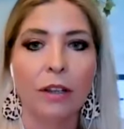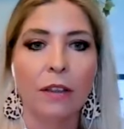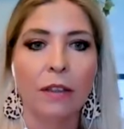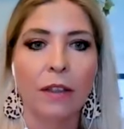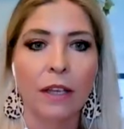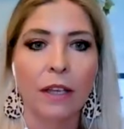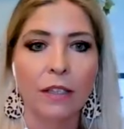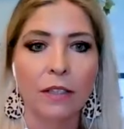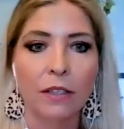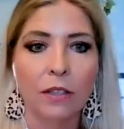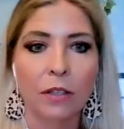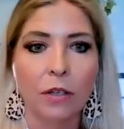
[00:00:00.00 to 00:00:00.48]

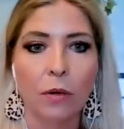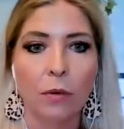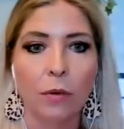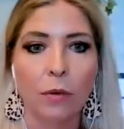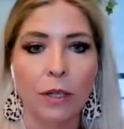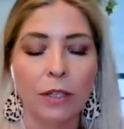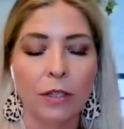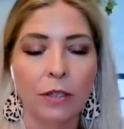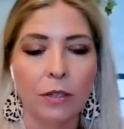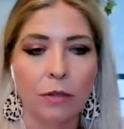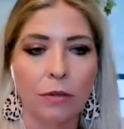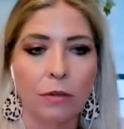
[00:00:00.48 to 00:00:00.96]
that's
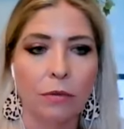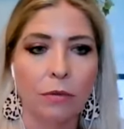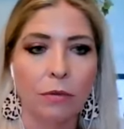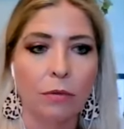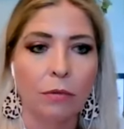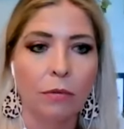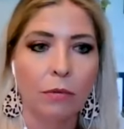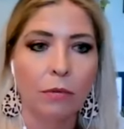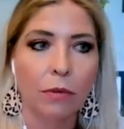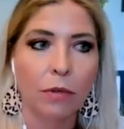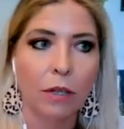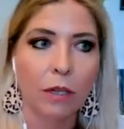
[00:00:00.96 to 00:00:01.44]
going
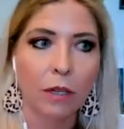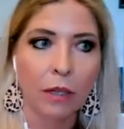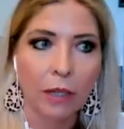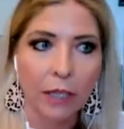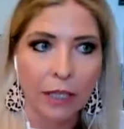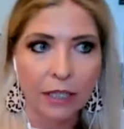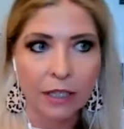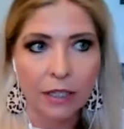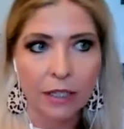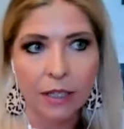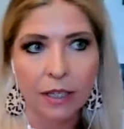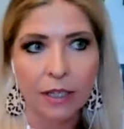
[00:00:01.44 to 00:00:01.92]
to
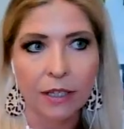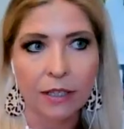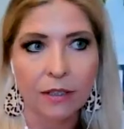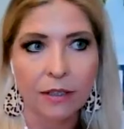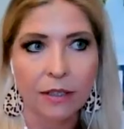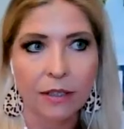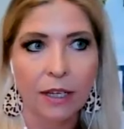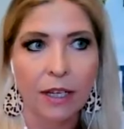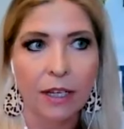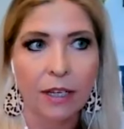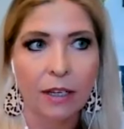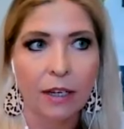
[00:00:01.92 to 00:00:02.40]
cleanse
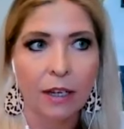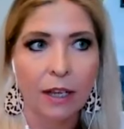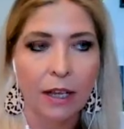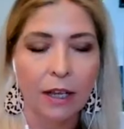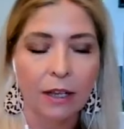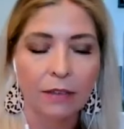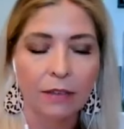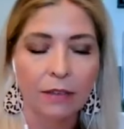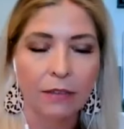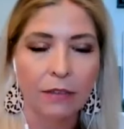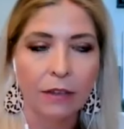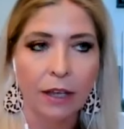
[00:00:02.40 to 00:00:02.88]
us and
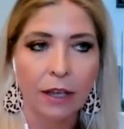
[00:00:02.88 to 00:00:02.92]
have,